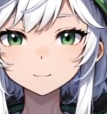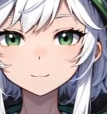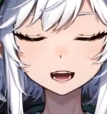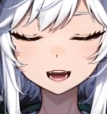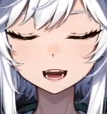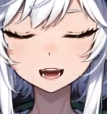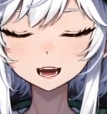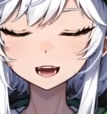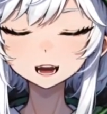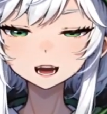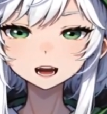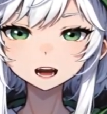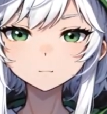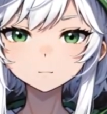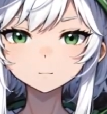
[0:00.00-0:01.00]
Next
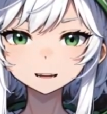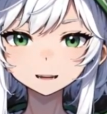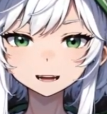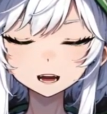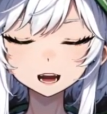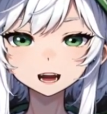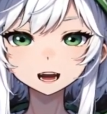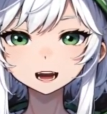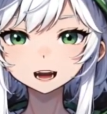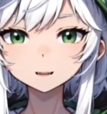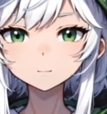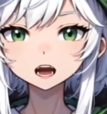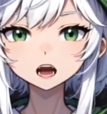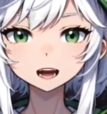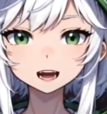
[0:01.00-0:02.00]
up, and there's only so much I
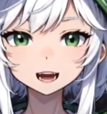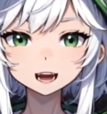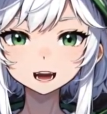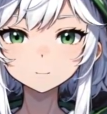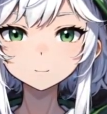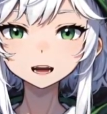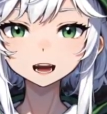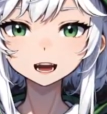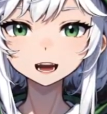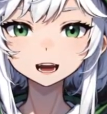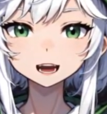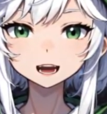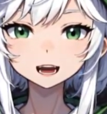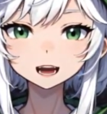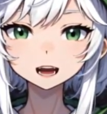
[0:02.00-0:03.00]
can say about this
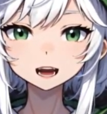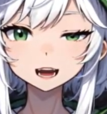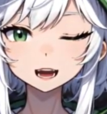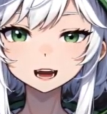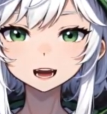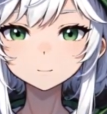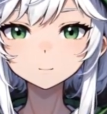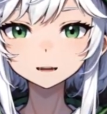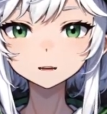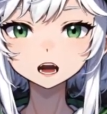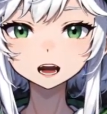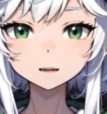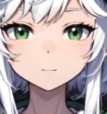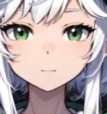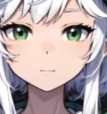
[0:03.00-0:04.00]
next component,
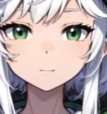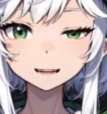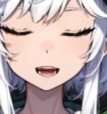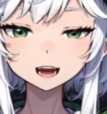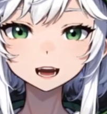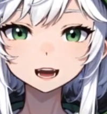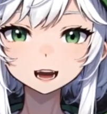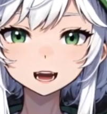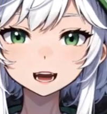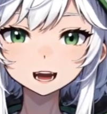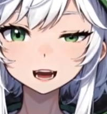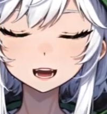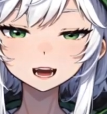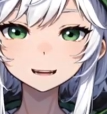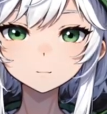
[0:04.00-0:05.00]
and that is the
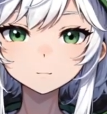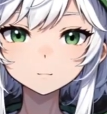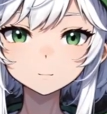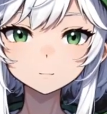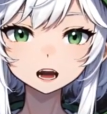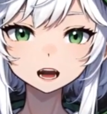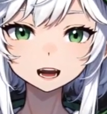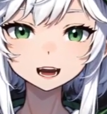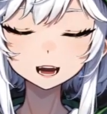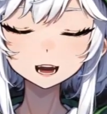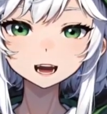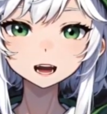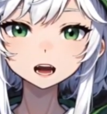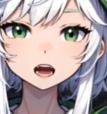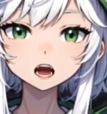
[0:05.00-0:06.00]
player
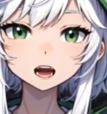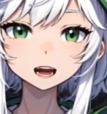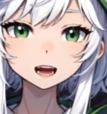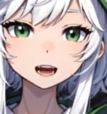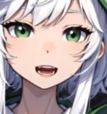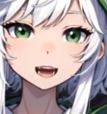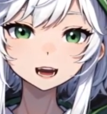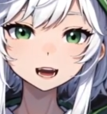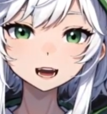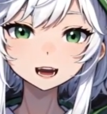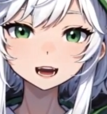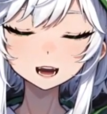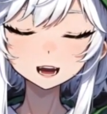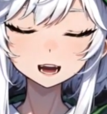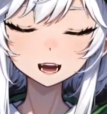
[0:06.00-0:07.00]
stash in the
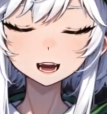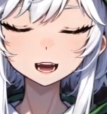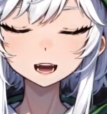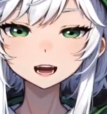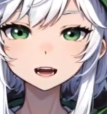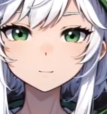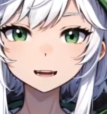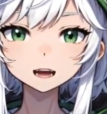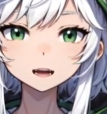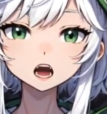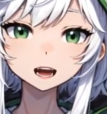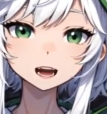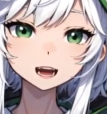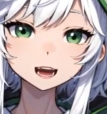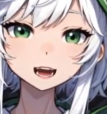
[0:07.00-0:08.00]
character tab. Now
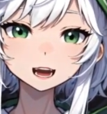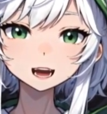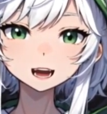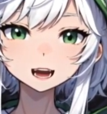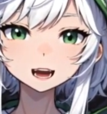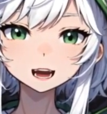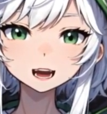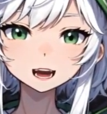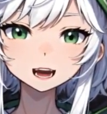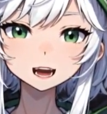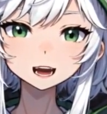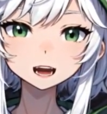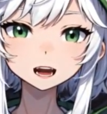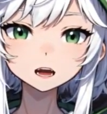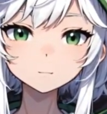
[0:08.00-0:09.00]
honestly, as a
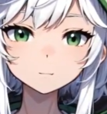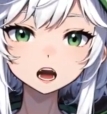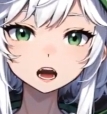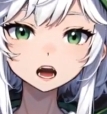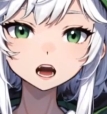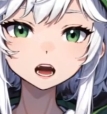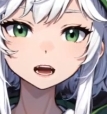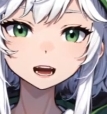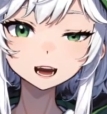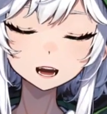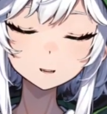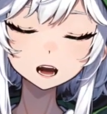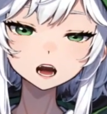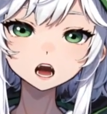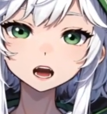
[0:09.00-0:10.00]
new player, this is
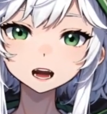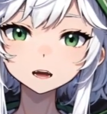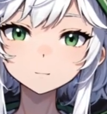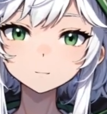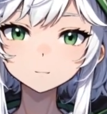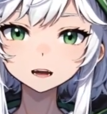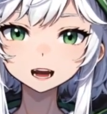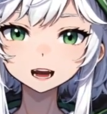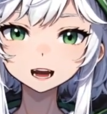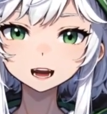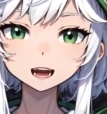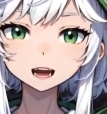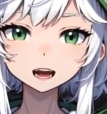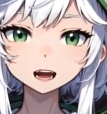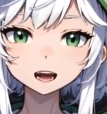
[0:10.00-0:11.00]
probably the first thing you're
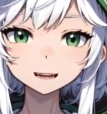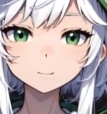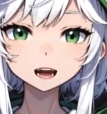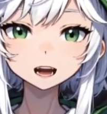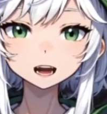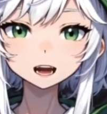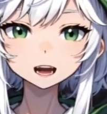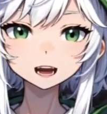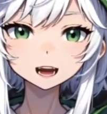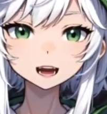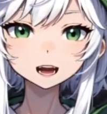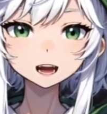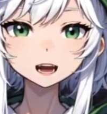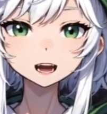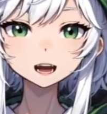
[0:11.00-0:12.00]
going to be looking at,
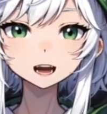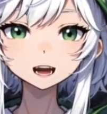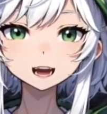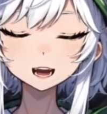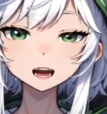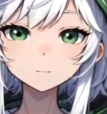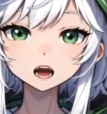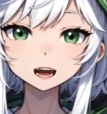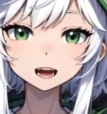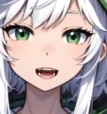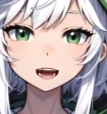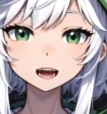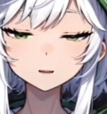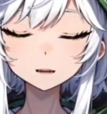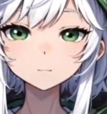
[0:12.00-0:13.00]
and depending on what
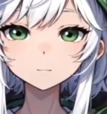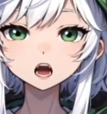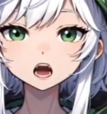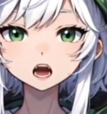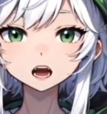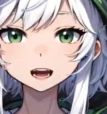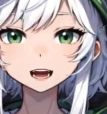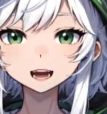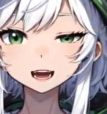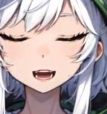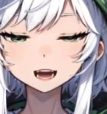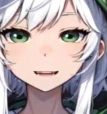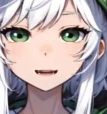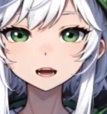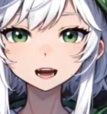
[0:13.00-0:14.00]
version of the game you
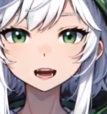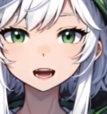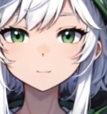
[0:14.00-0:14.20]
have, your